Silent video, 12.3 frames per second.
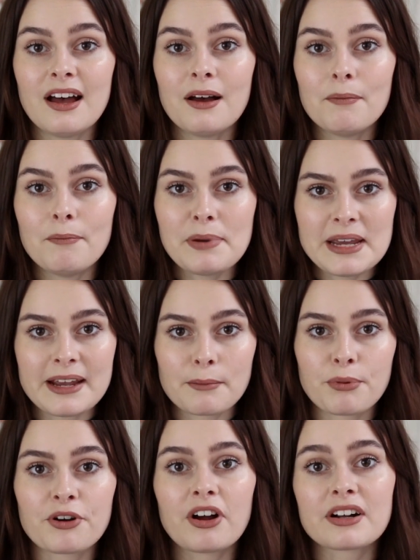at
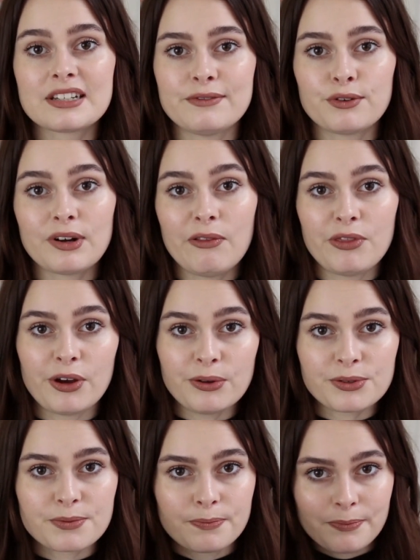being productive around
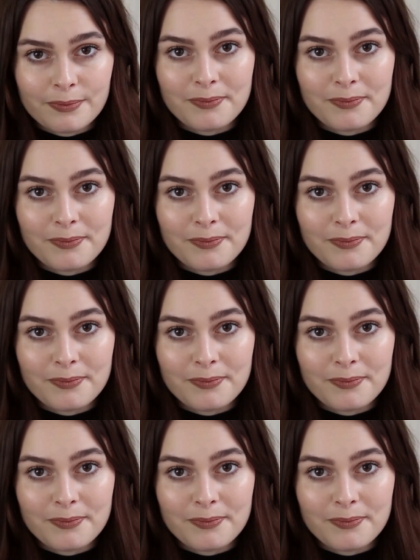those